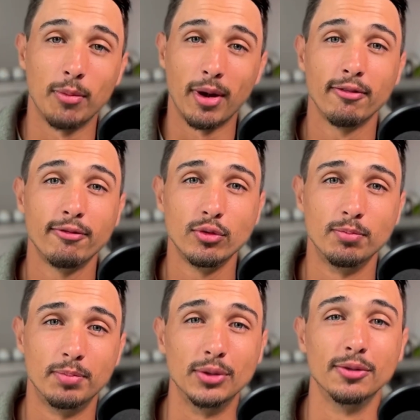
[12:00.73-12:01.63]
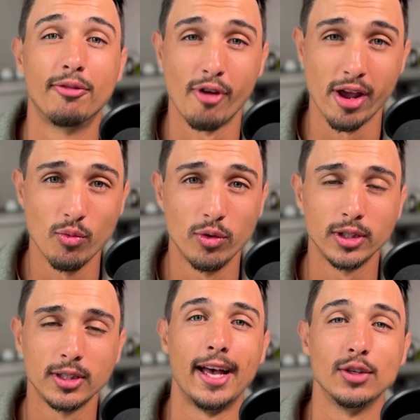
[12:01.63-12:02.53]
Now, my full build
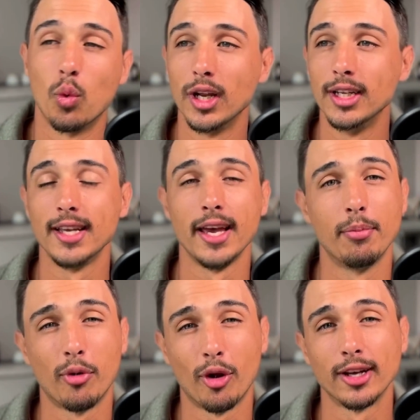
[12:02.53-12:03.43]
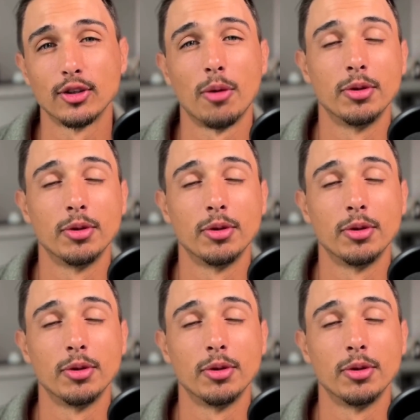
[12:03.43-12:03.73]
framework, as well as a product